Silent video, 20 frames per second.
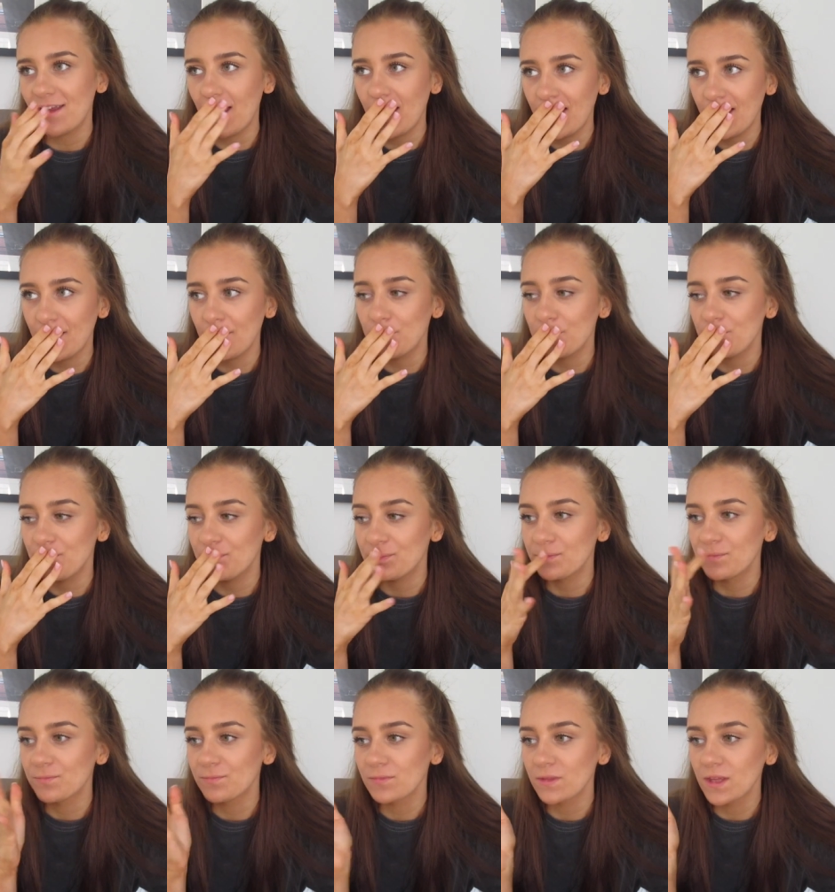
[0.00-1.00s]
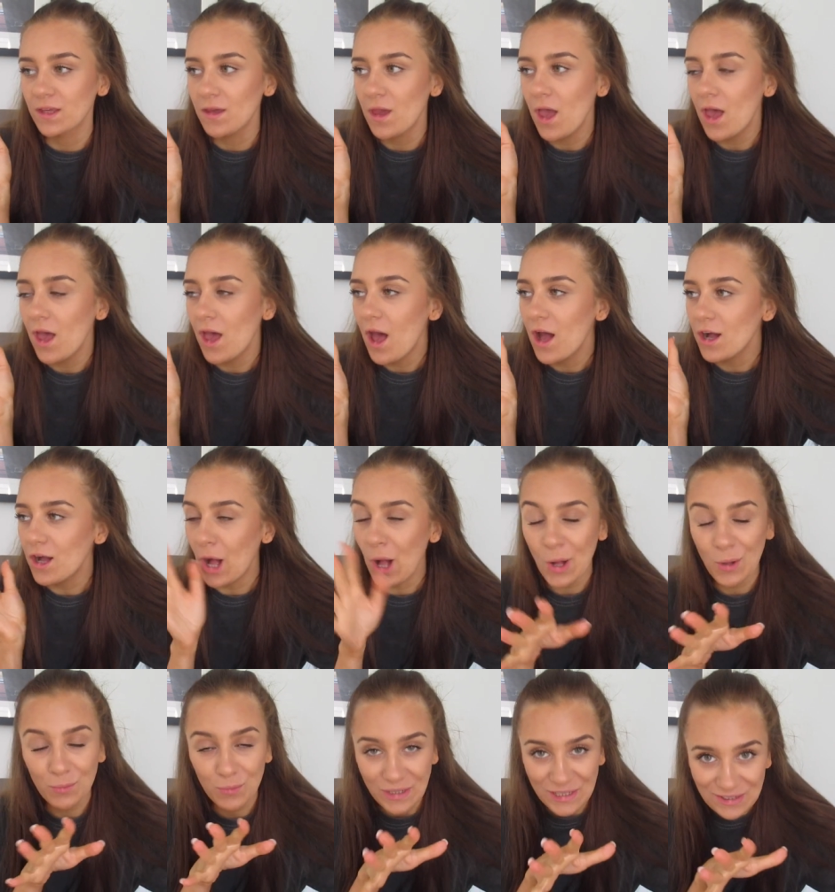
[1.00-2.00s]
Um,
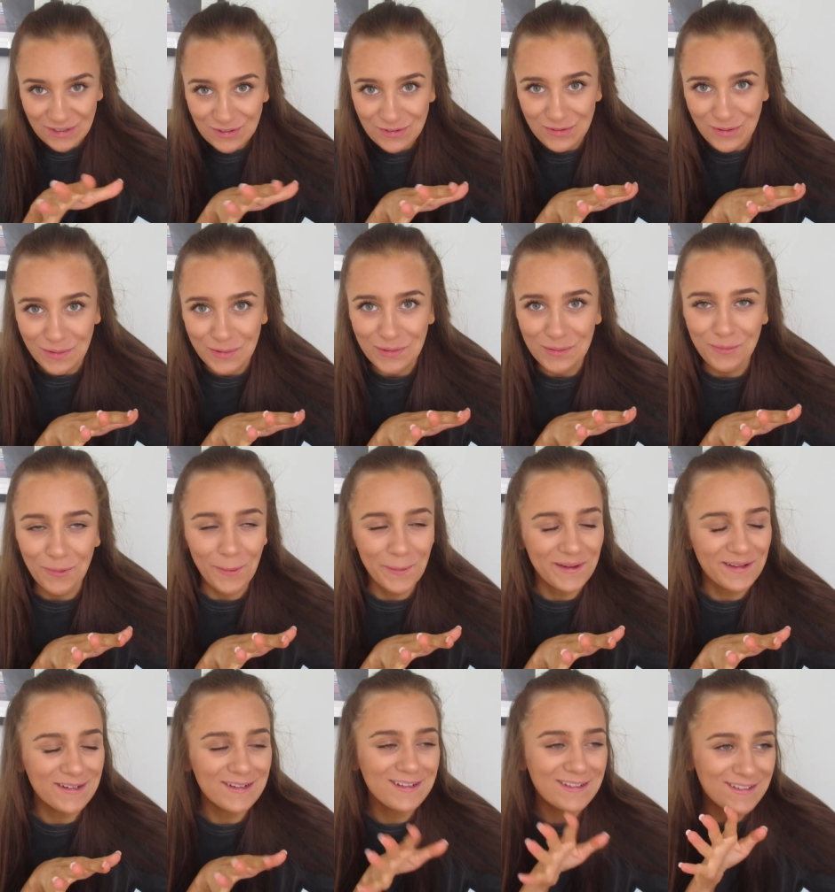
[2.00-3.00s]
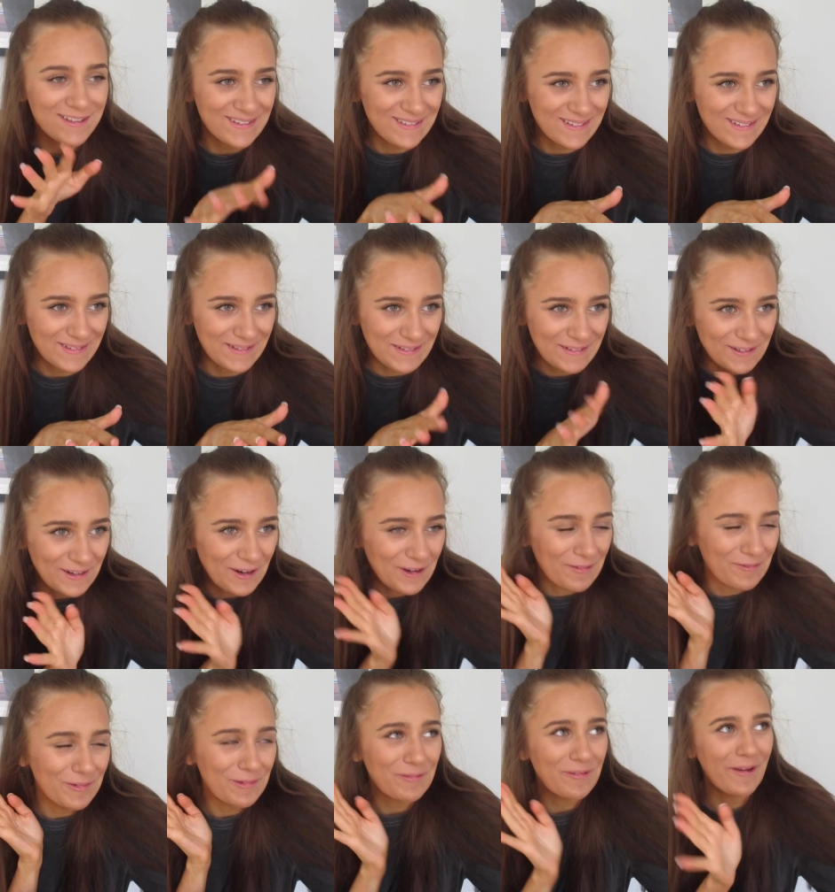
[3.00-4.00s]
can't wait to show you what I'm going to do.
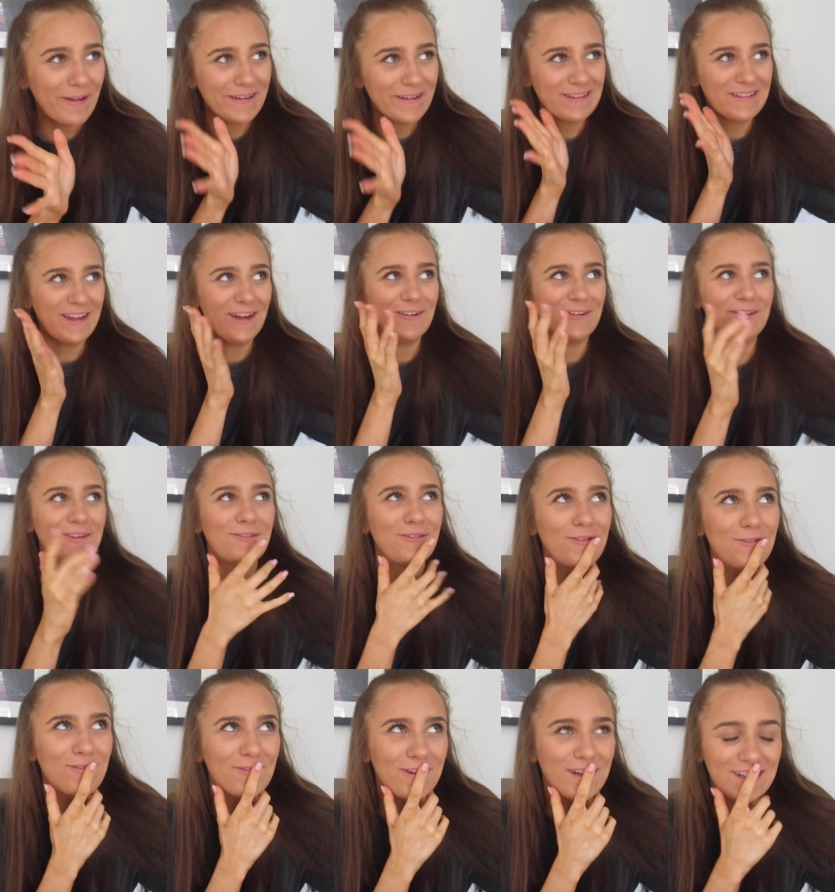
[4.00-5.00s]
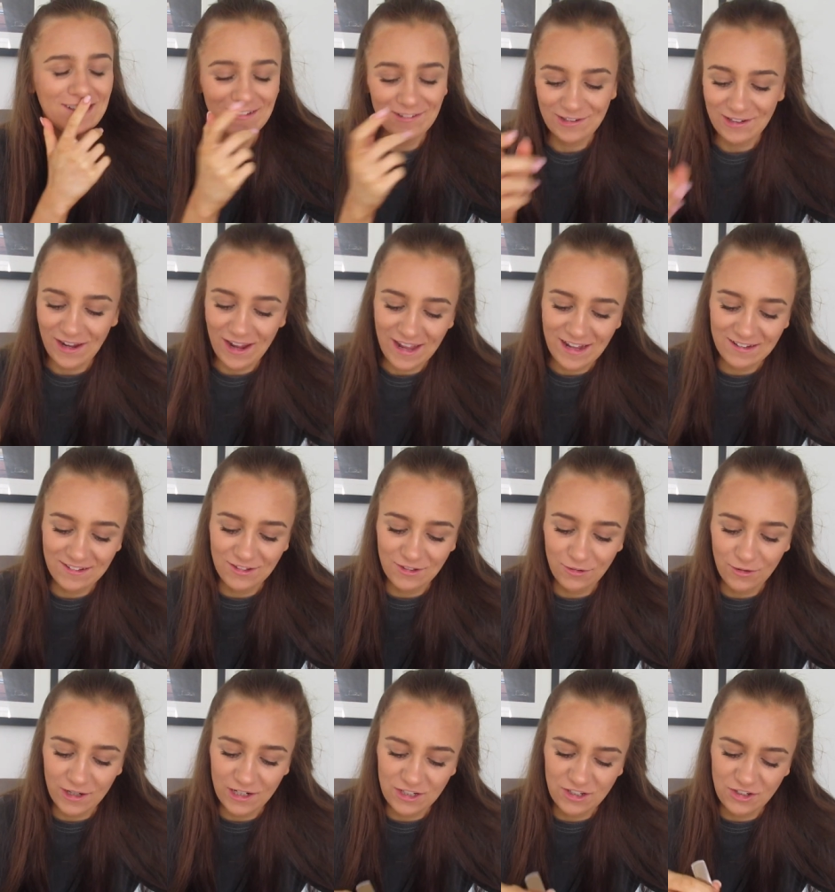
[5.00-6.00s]
Hope it works out. You know when you've got an idea in your head and
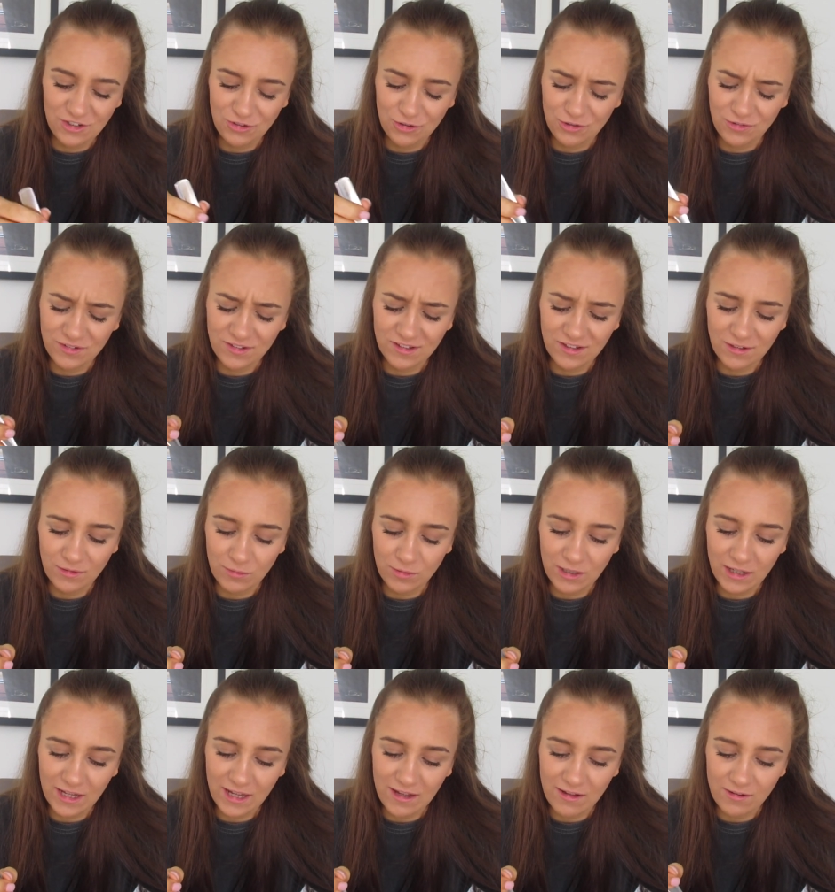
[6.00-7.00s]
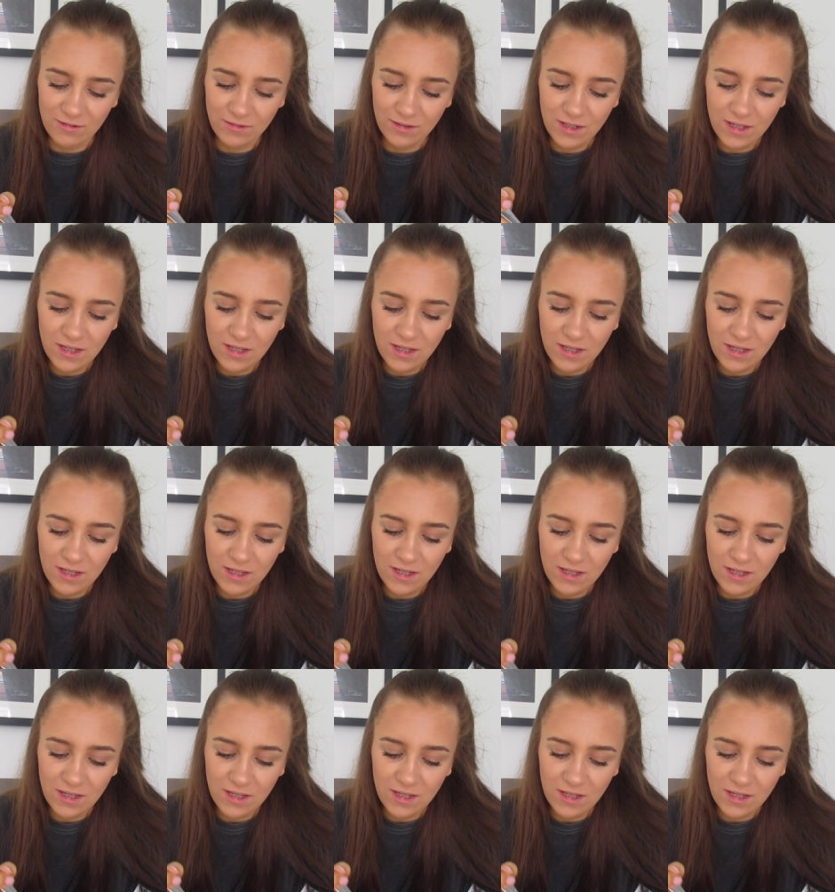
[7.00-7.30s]
you're not actually sure if it's going to work out.